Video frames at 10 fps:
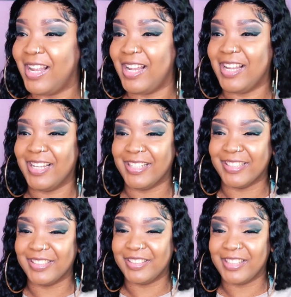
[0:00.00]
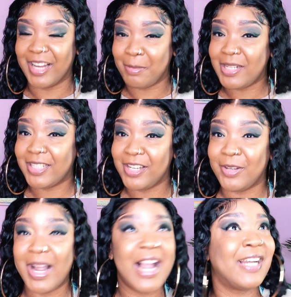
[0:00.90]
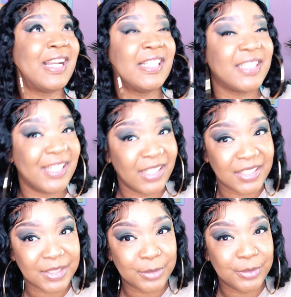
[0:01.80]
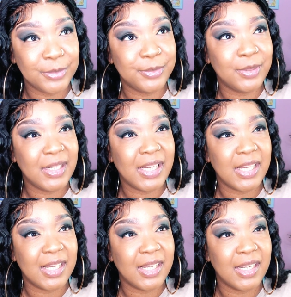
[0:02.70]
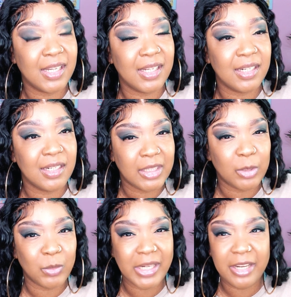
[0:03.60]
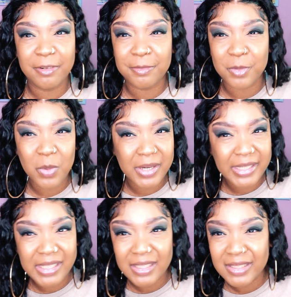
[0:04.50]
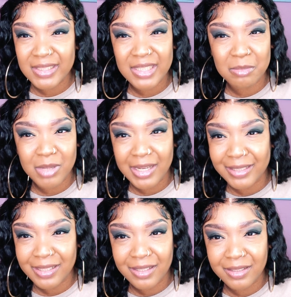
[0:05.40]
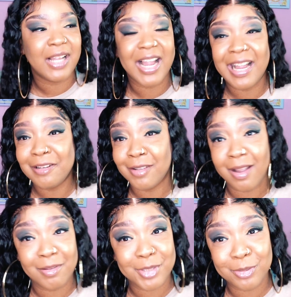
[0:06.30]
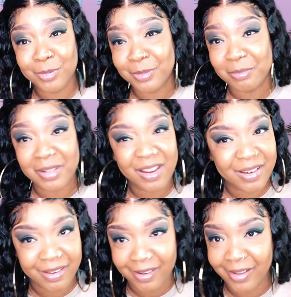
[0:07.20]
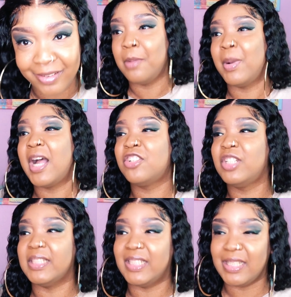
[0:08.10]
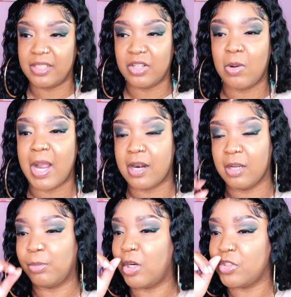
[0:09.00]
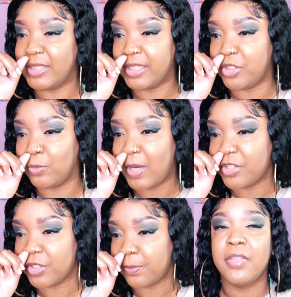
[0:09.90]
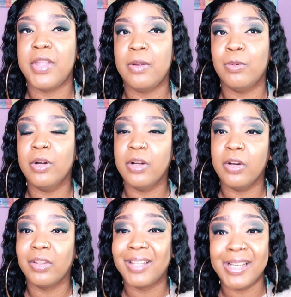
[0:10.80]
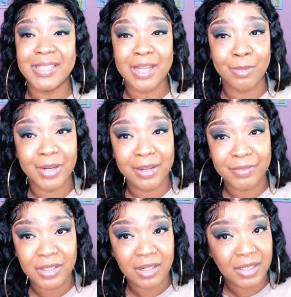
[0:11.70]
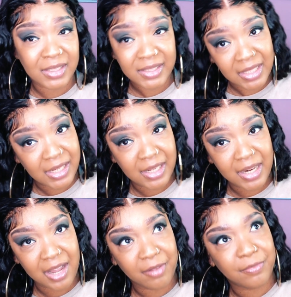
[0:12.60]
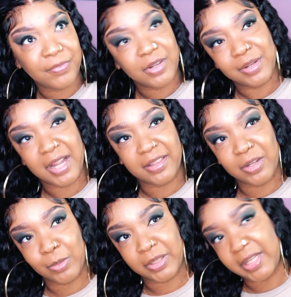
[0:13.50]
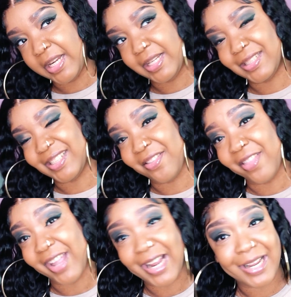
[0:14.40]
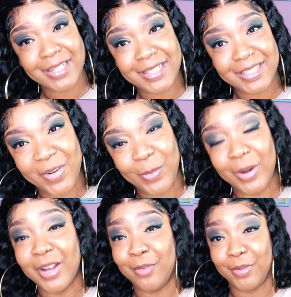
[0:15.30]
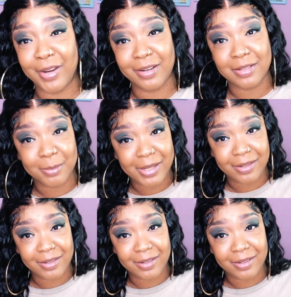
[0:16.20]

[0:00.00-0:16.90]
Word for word: And let me tell you, I had not seen this dude in three, four years or something like that. Hadn't talked to him, none of that but I just didn't know how to approach the situation. There were things that were left unsaid. I felt like there were things that were unfair to me.